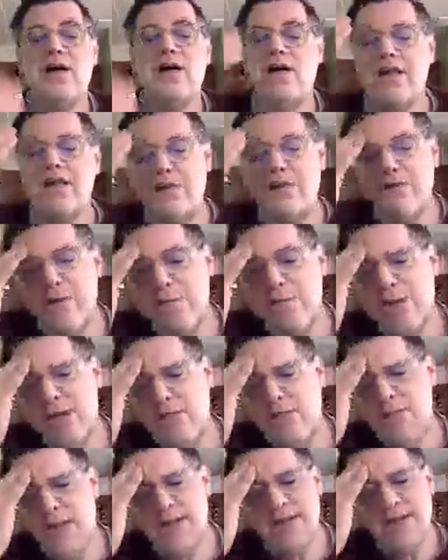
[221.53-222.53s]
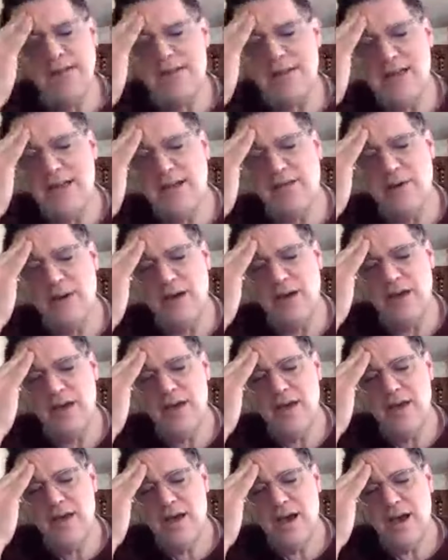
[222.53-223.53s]
I think for me, mentally
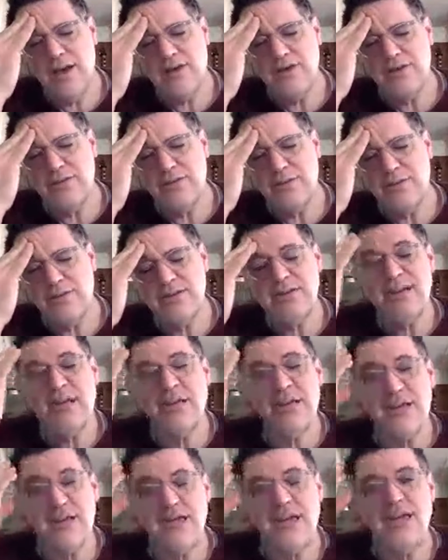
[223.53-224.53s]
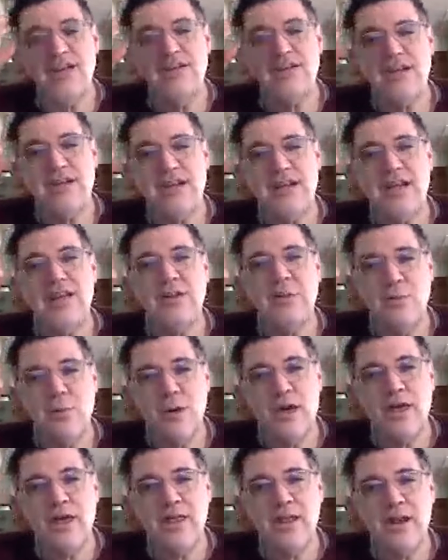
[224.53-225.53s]
anyway, I just wasn't engaged in it
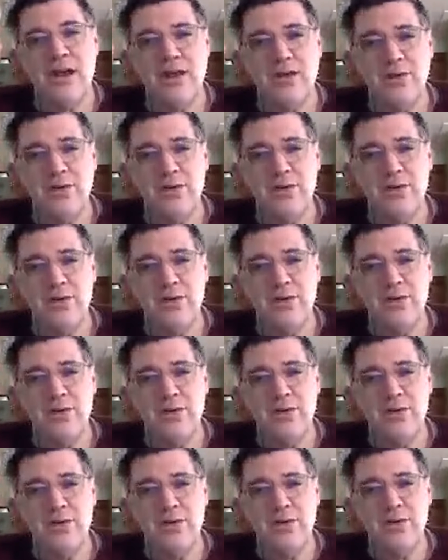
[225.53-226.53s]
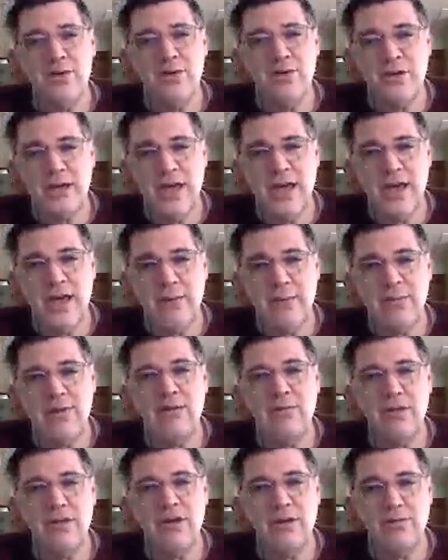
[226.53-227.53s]
in the way that I usually am when I'm leading
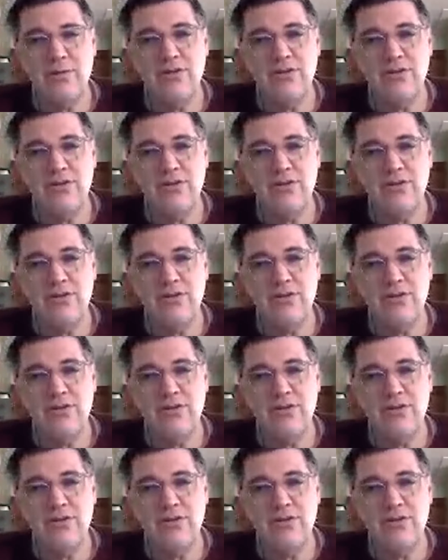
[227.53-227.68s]
worship.